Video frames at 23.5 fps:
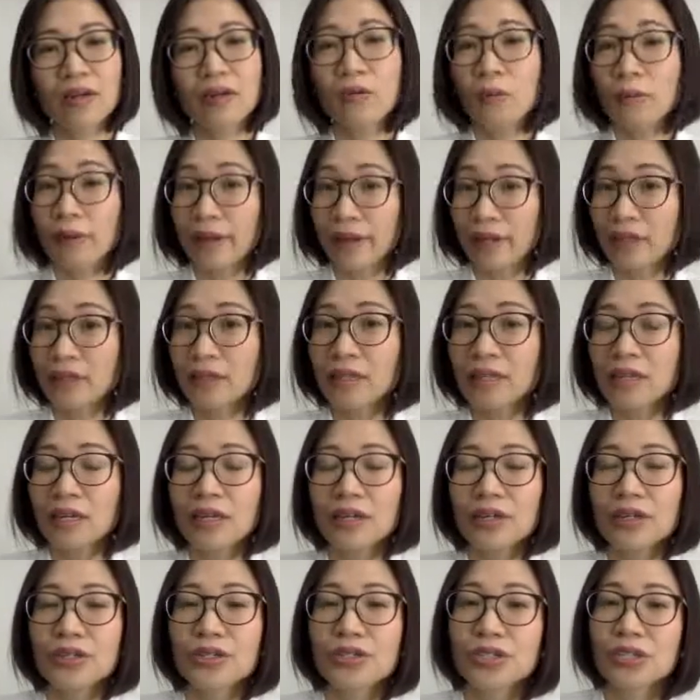Well,
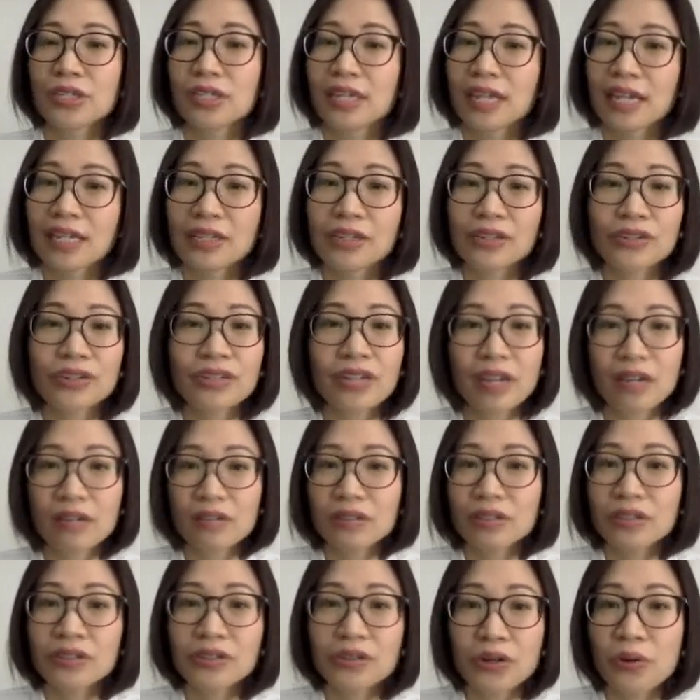you should let your doctor
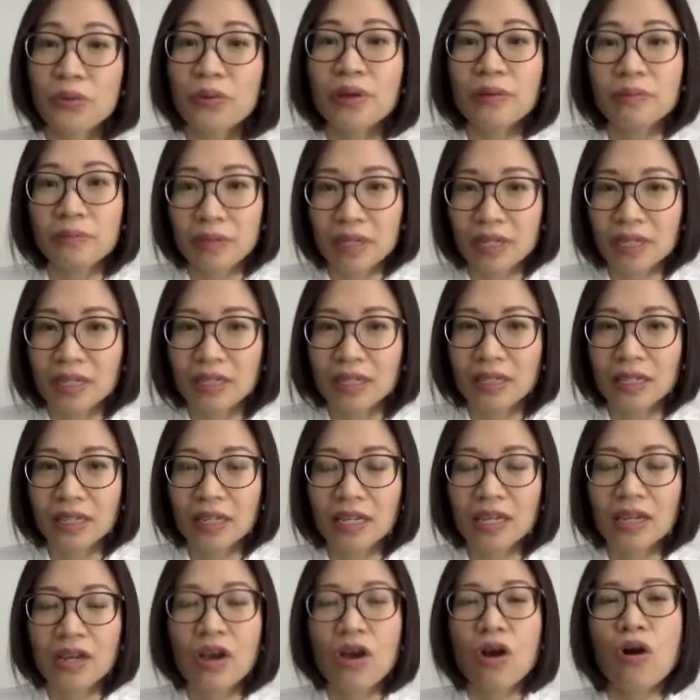know immediately
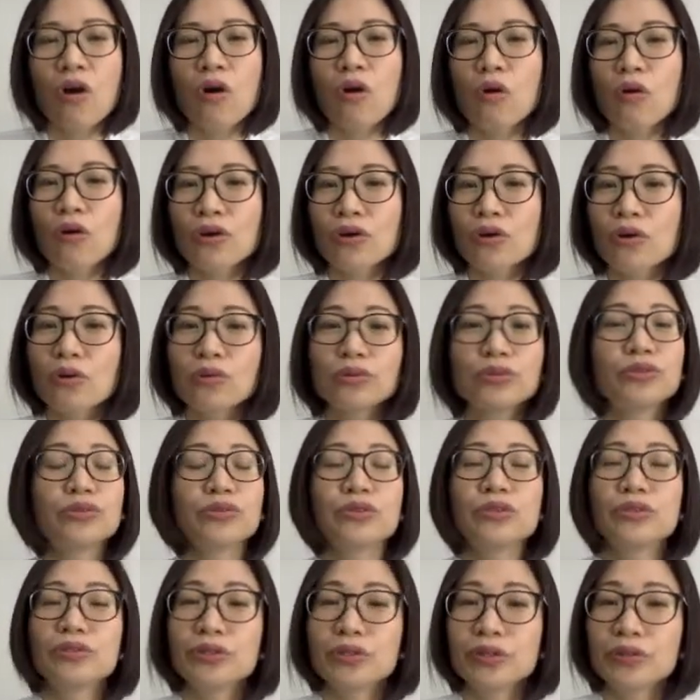or go to
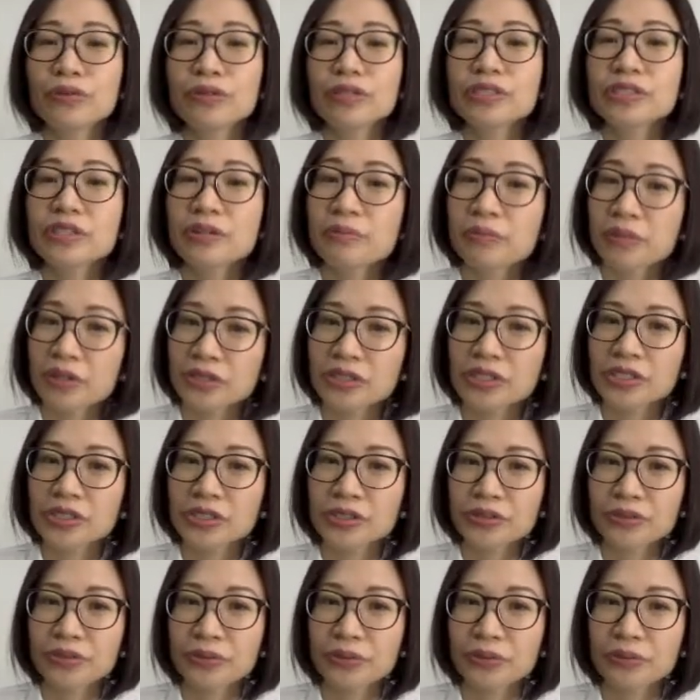the nearest emergency
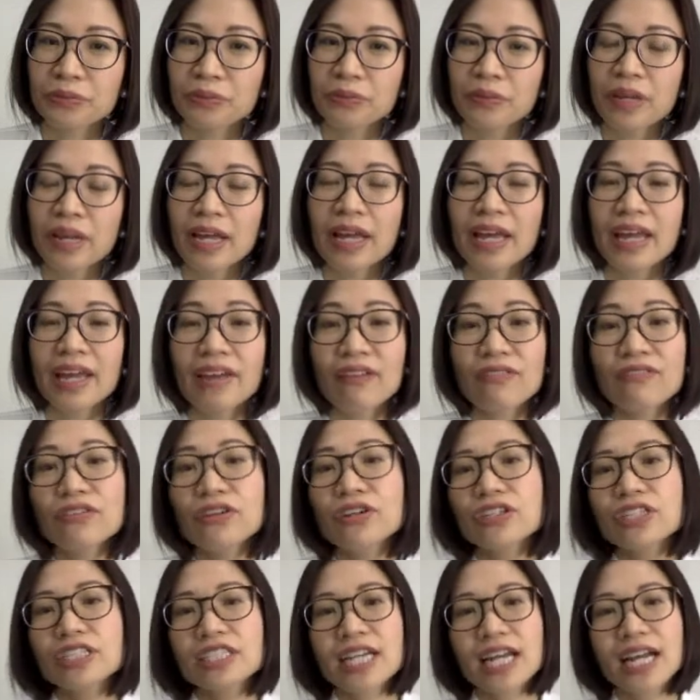room if your
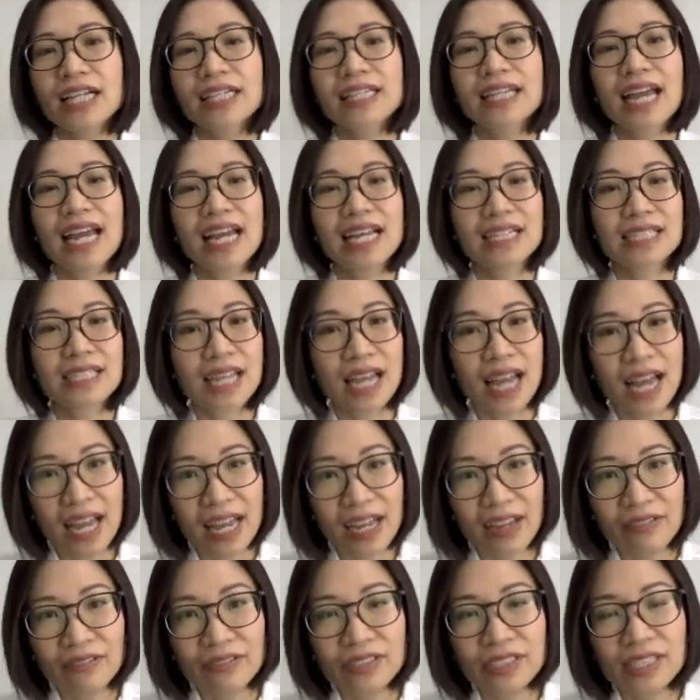child has
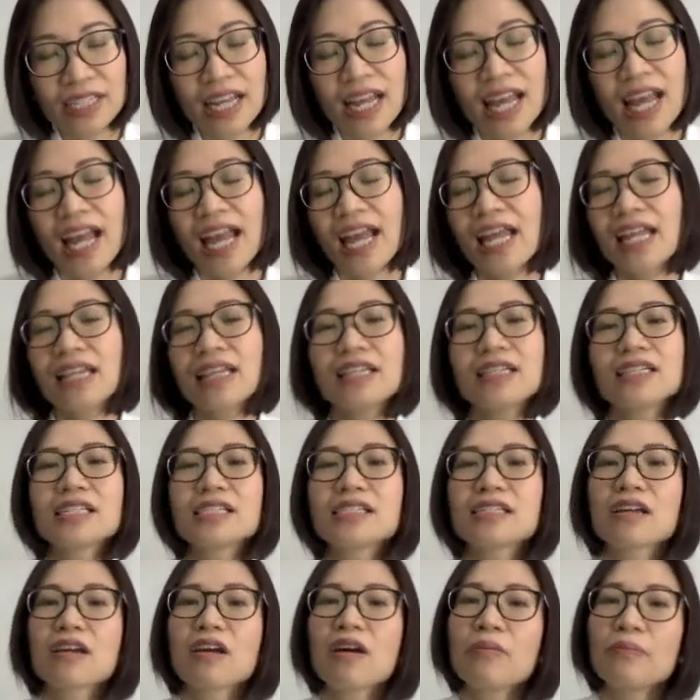hives and this is
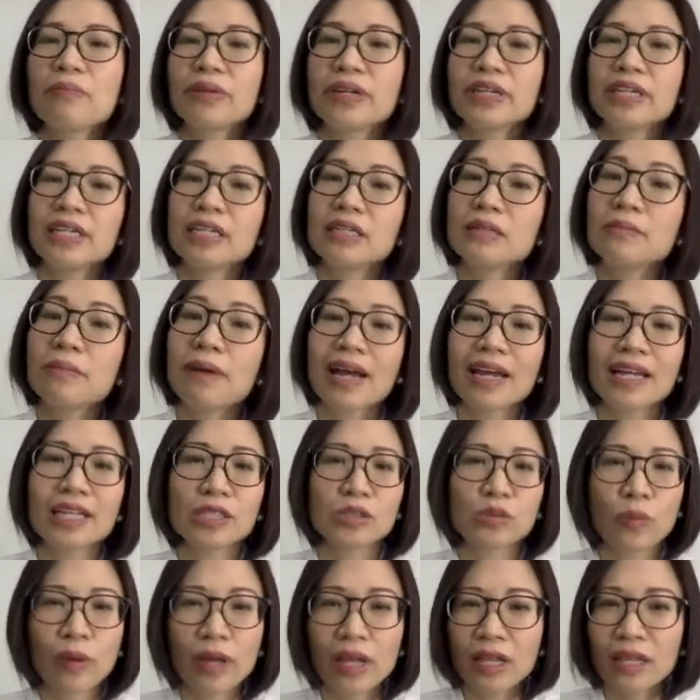accompanied by
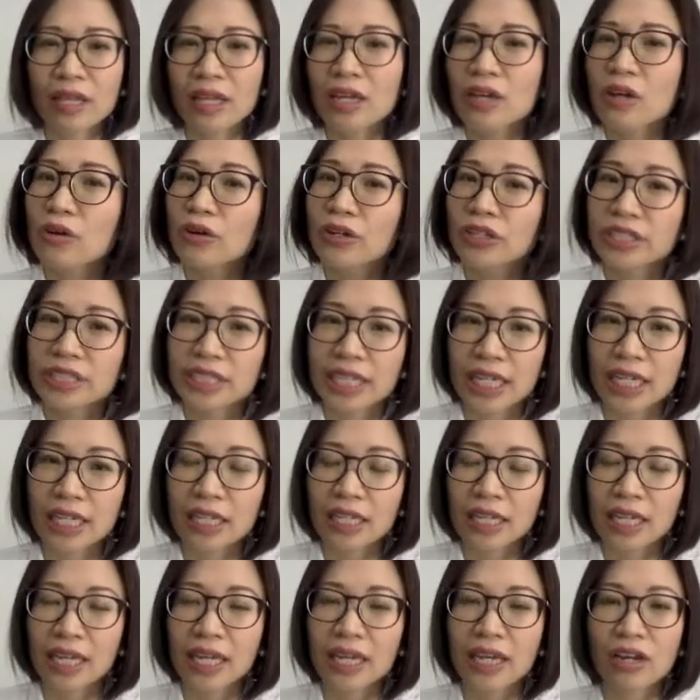swelling or
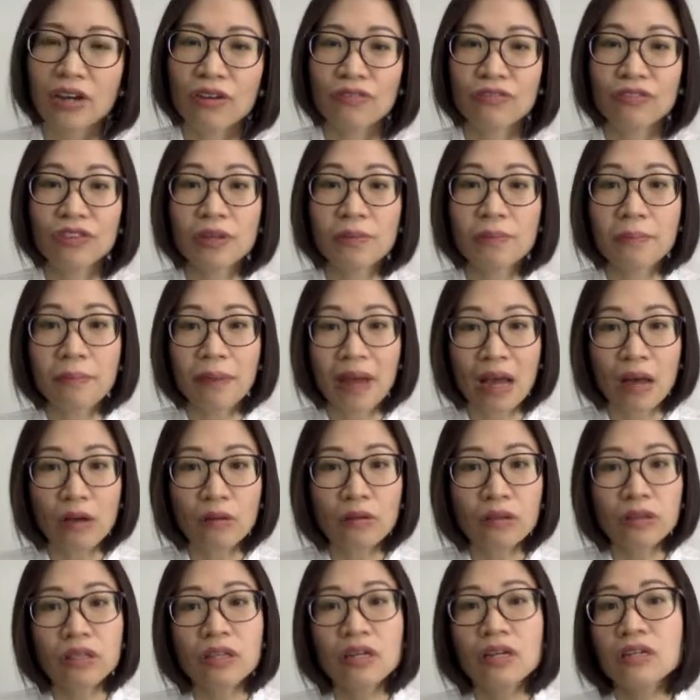tingling of the
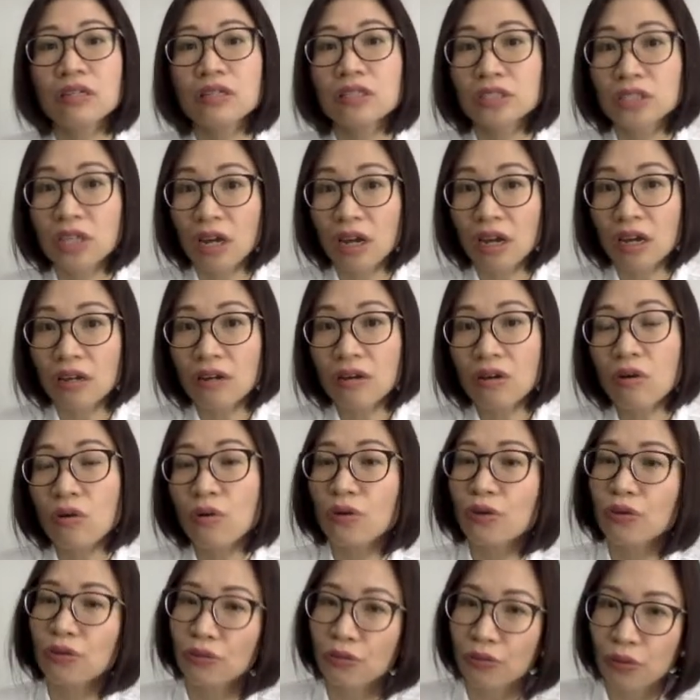mouth, tongue, or
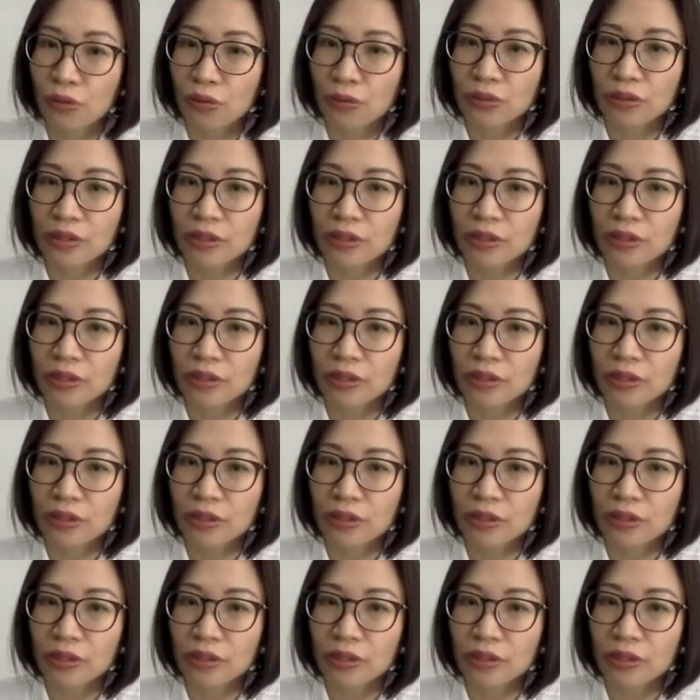throat.